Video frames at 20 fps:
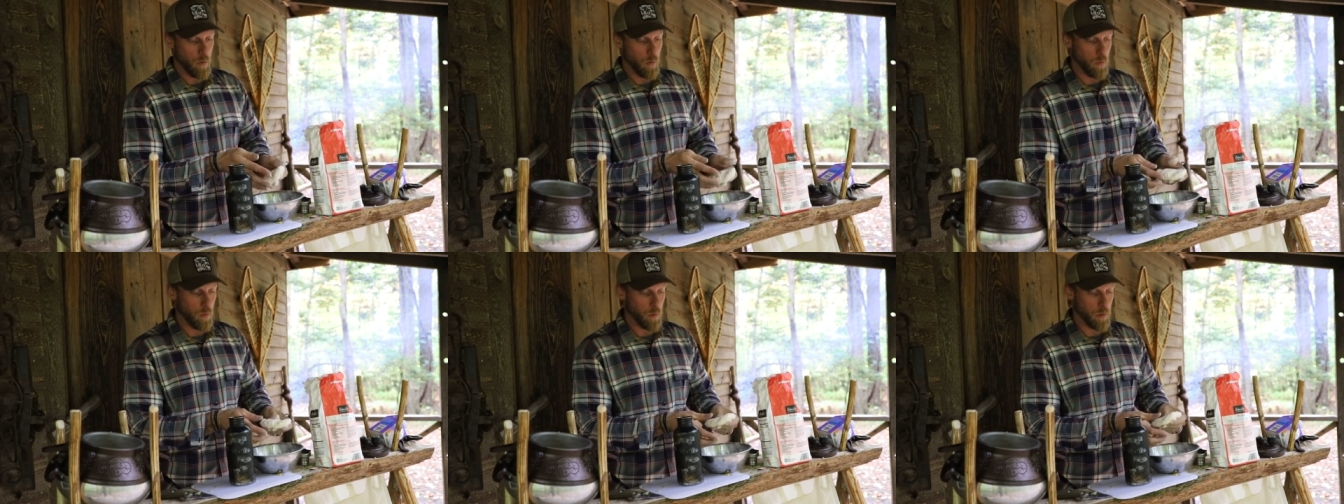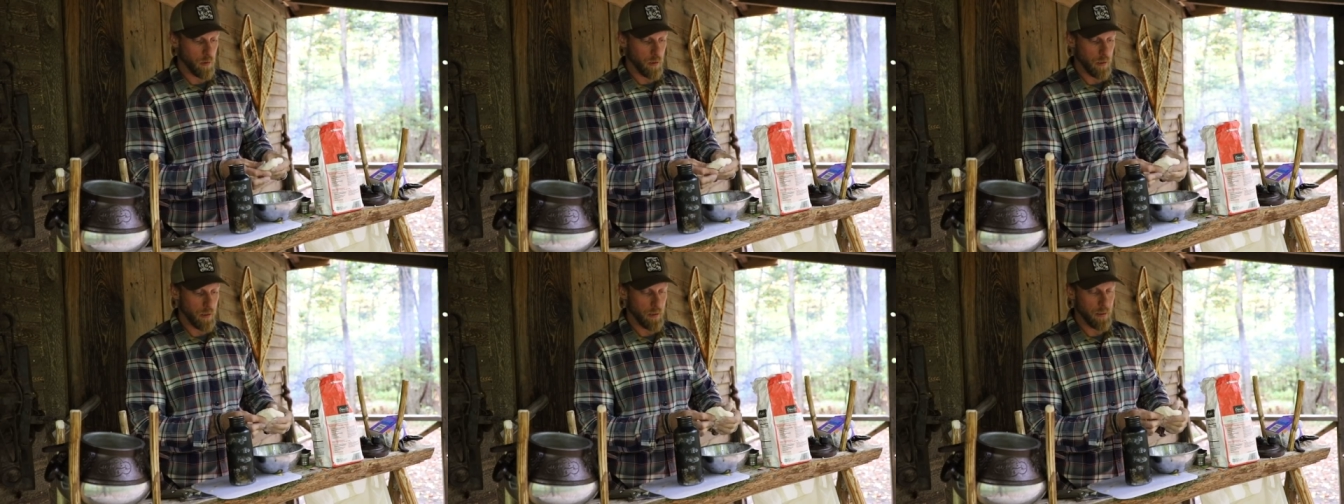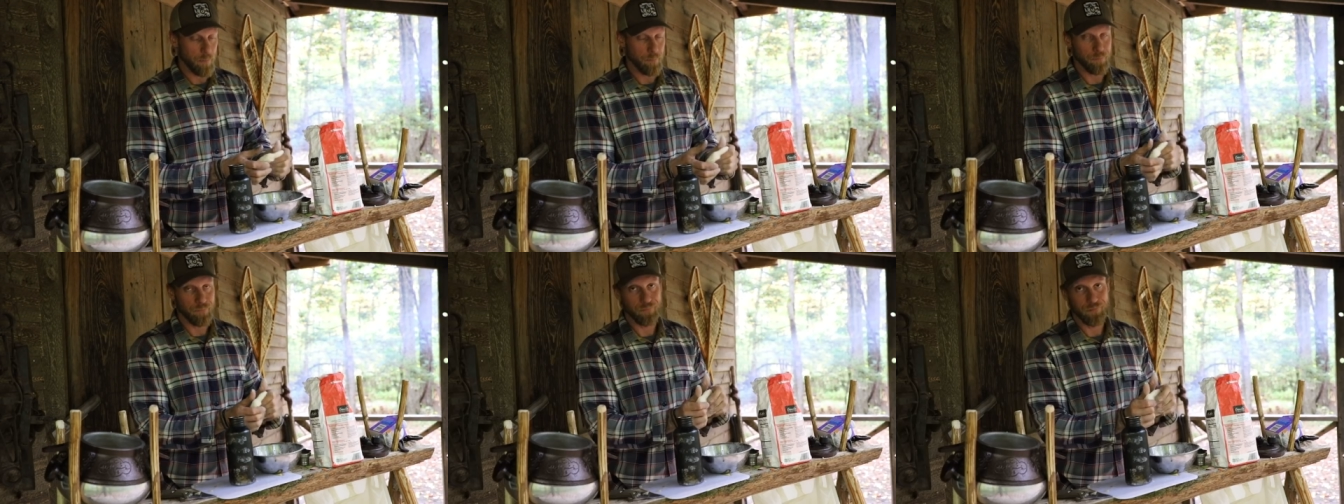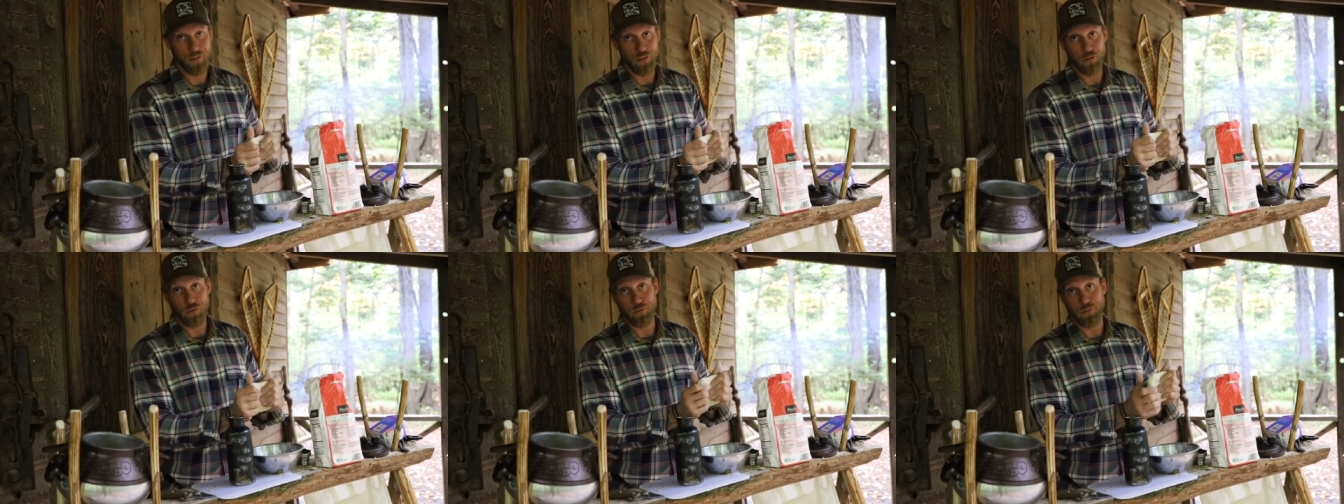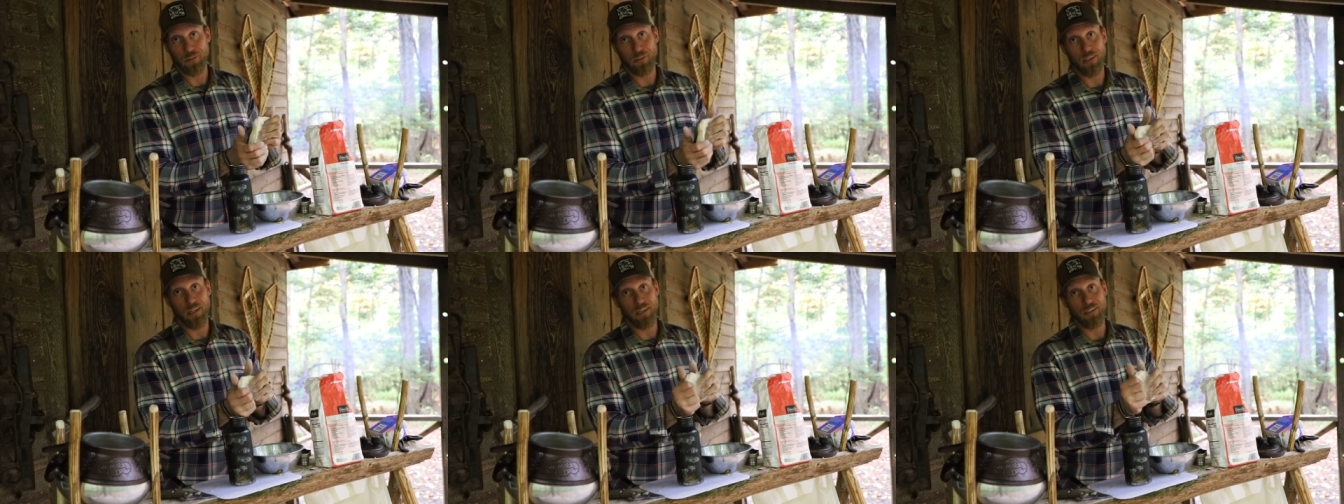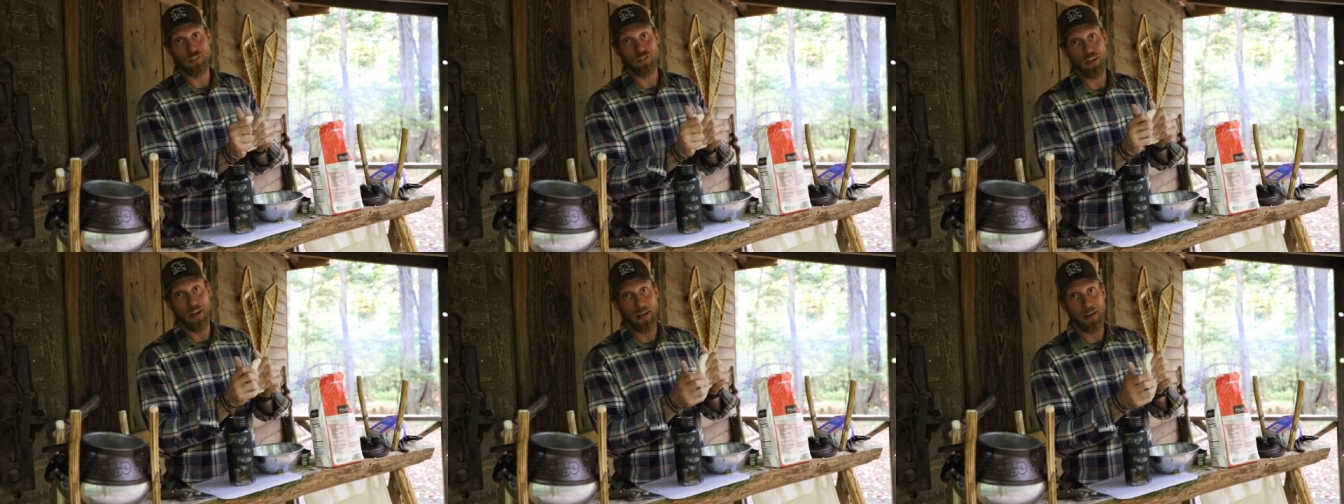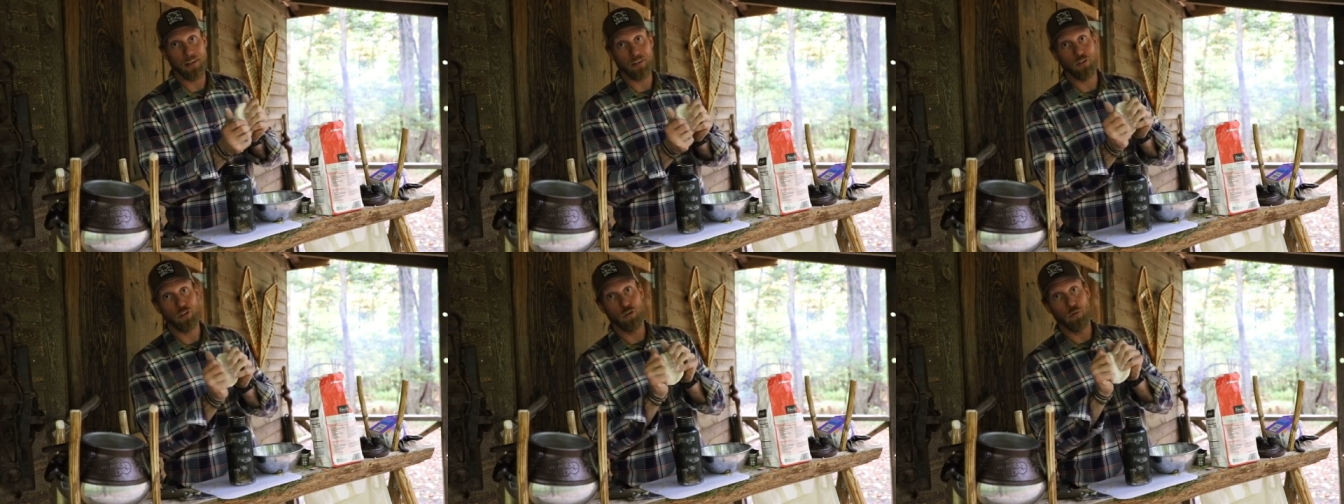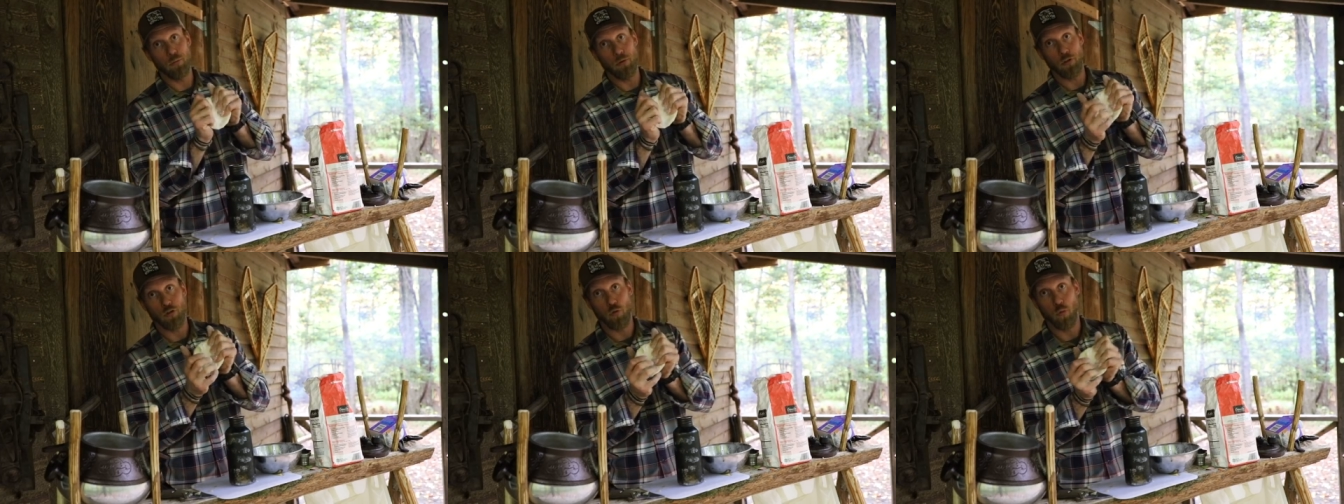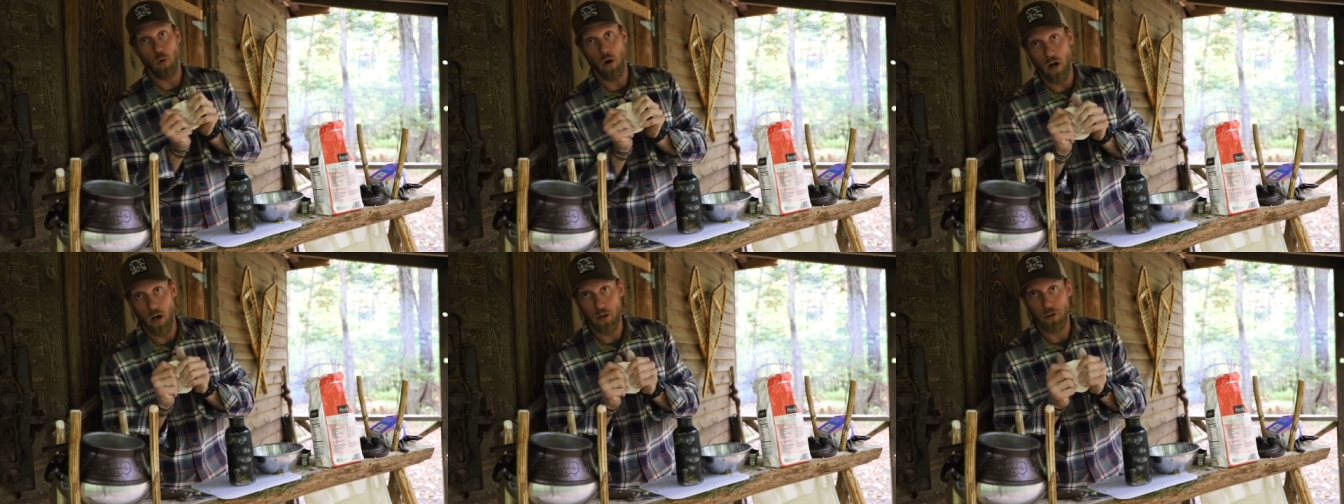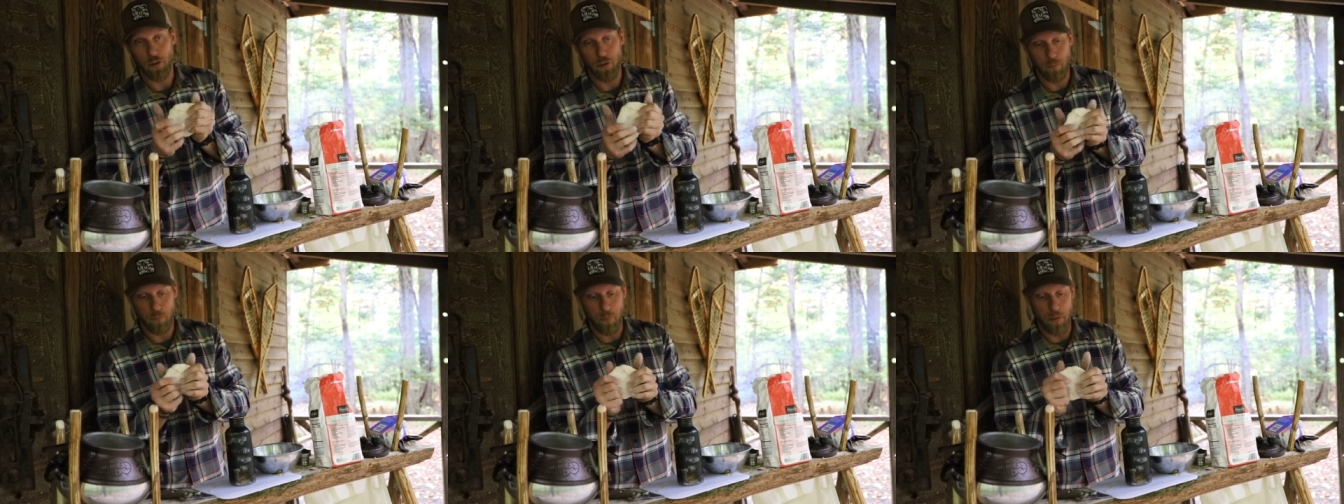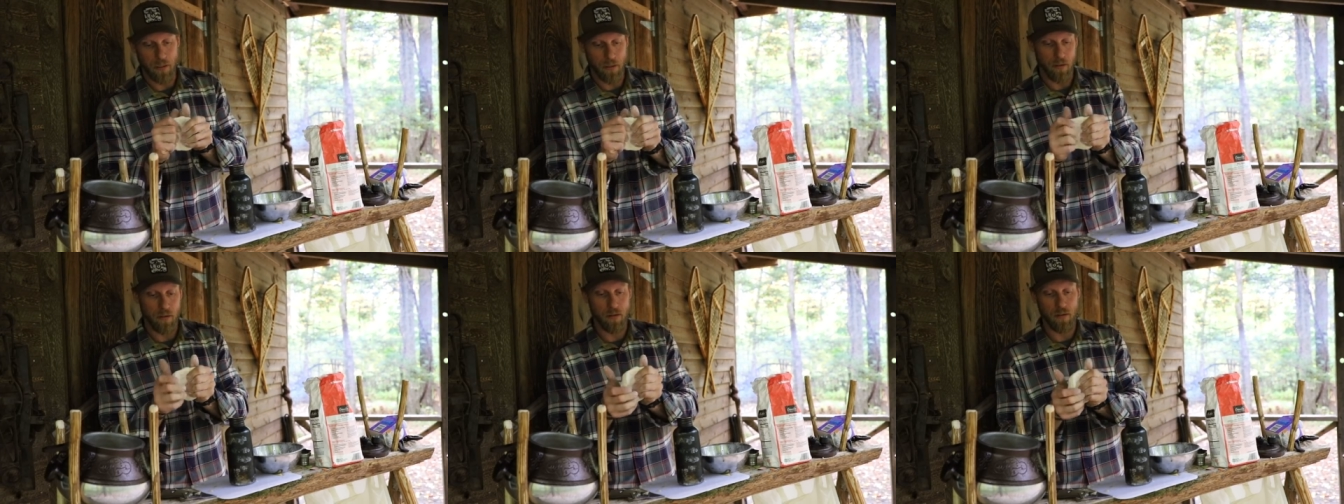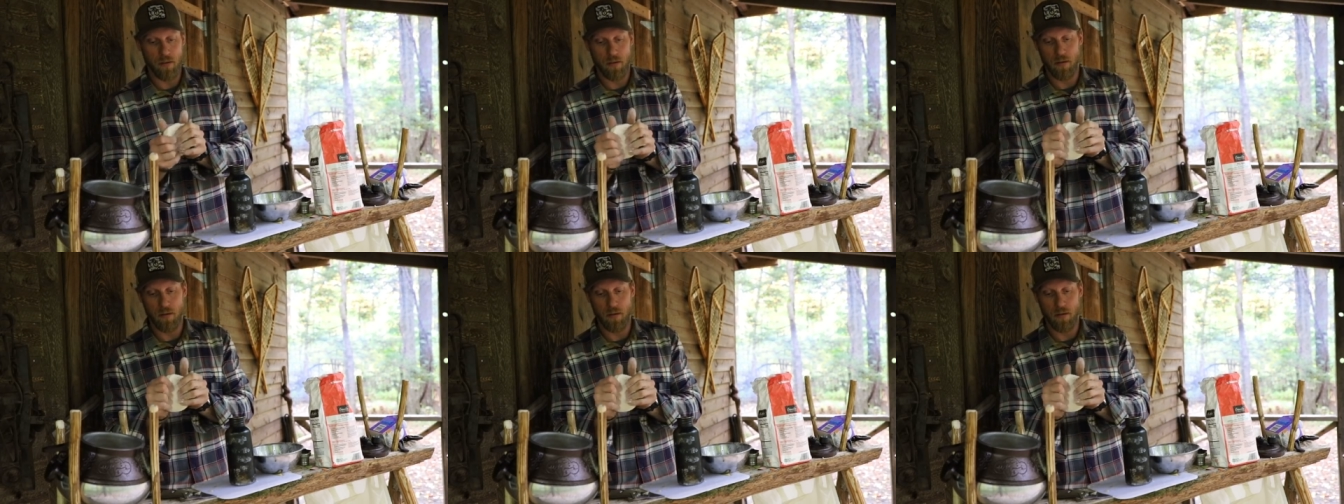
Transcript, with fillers: or um, just realize you add too much water, but